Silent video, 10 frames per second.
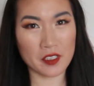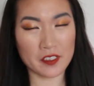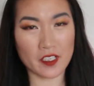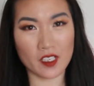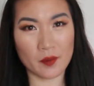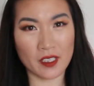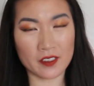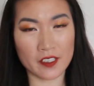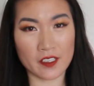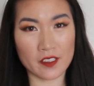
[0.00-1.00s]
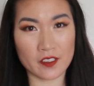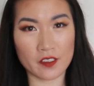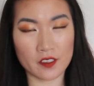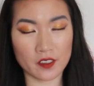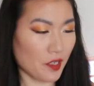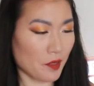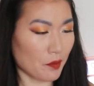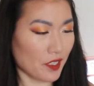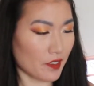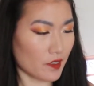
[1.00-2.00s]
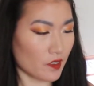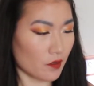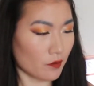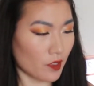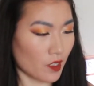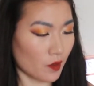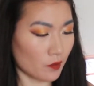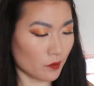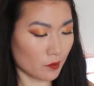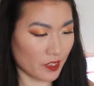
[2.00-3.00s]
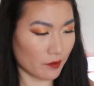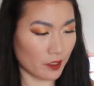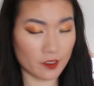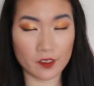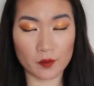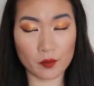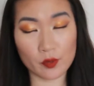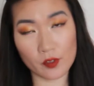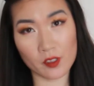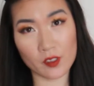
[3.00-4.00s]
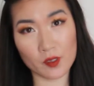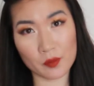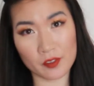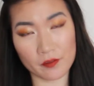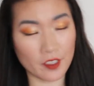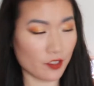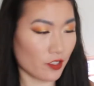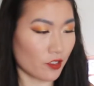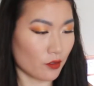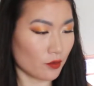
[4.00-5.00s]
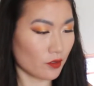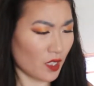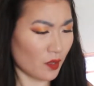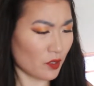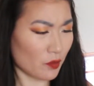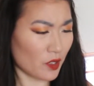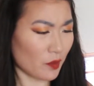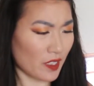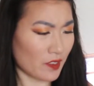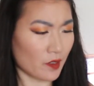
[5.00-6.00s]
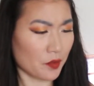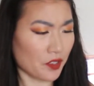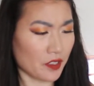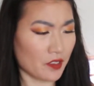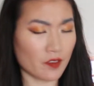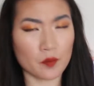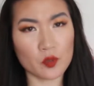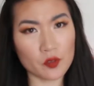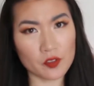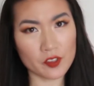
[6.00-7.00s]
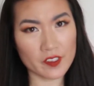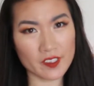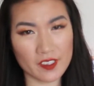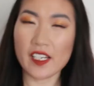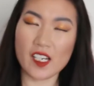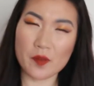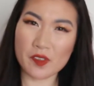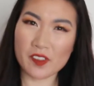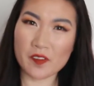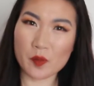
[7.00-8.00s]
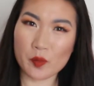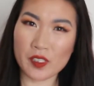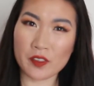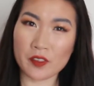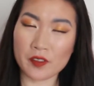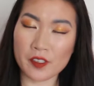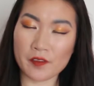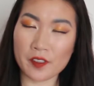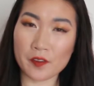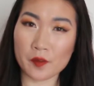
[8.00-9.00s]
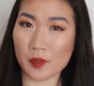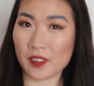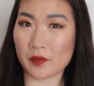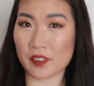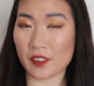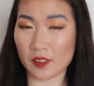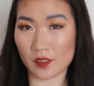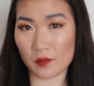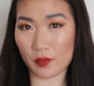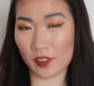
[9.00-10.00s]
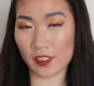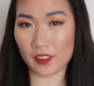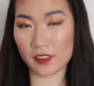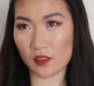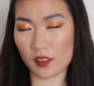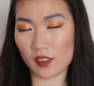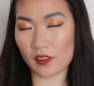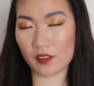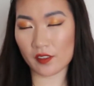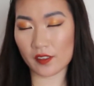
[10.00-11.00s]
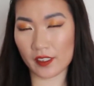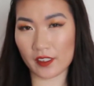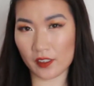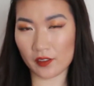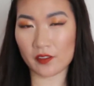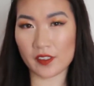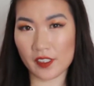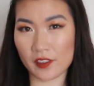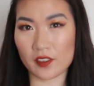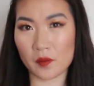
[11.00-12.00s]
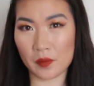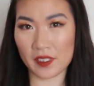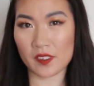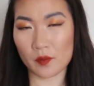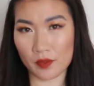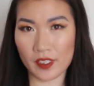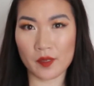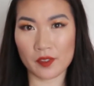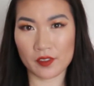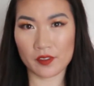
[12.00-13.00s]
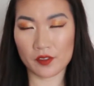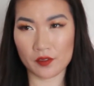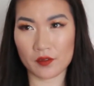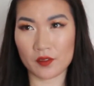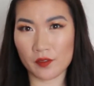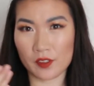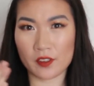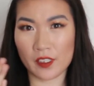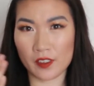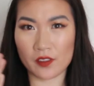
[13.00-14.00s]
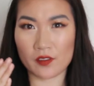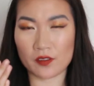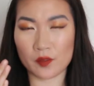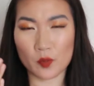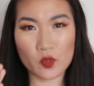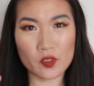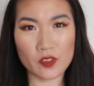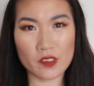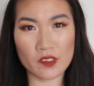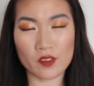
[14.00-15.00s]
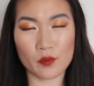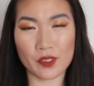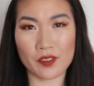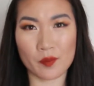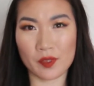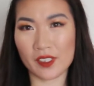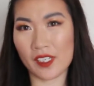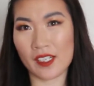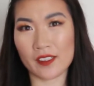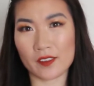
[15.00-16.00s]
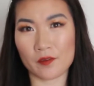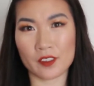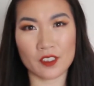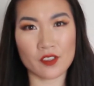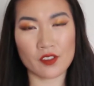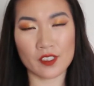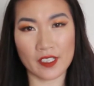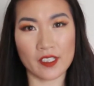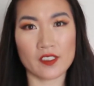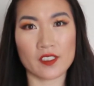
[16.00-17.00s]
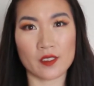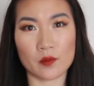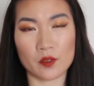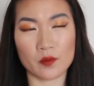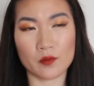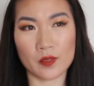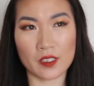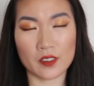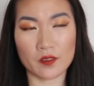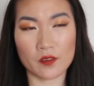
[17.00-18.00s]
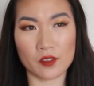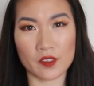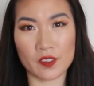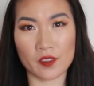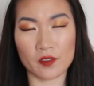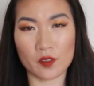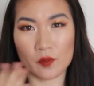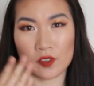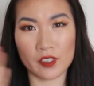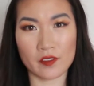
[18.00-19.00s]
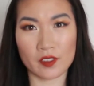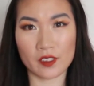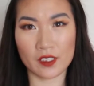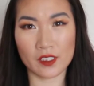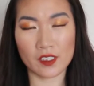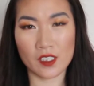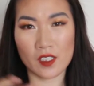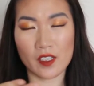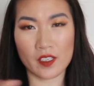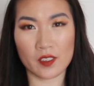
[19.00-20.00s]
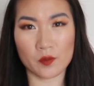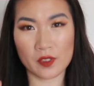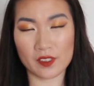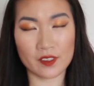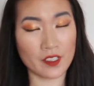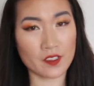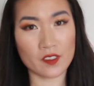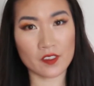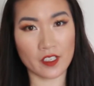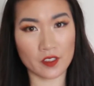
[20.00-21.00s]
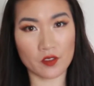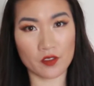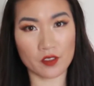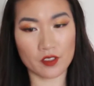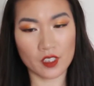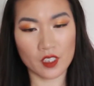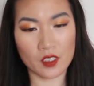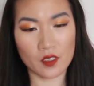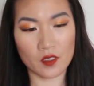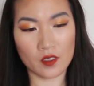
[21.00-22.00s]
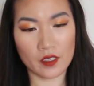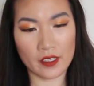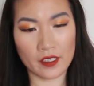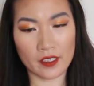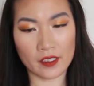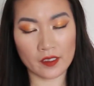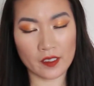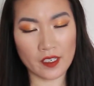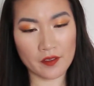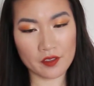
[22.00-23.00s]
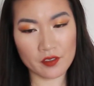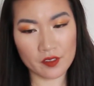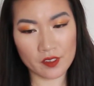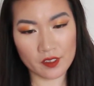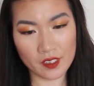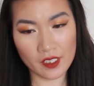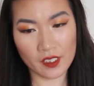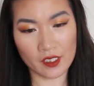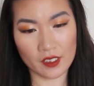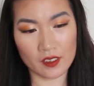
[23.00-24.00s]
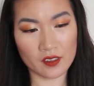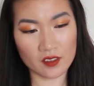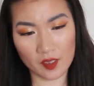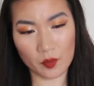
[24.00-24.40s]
want to talk about is this primer base from Benefit, the Pro-Professional Balm to minimize the appearance of pores. I believe people are already very familiar with this product. It's just like a silicone-based primer to fill in your pores, so when you apply the foundation next, it will make your skin look more evenly and with less texture. I have to say I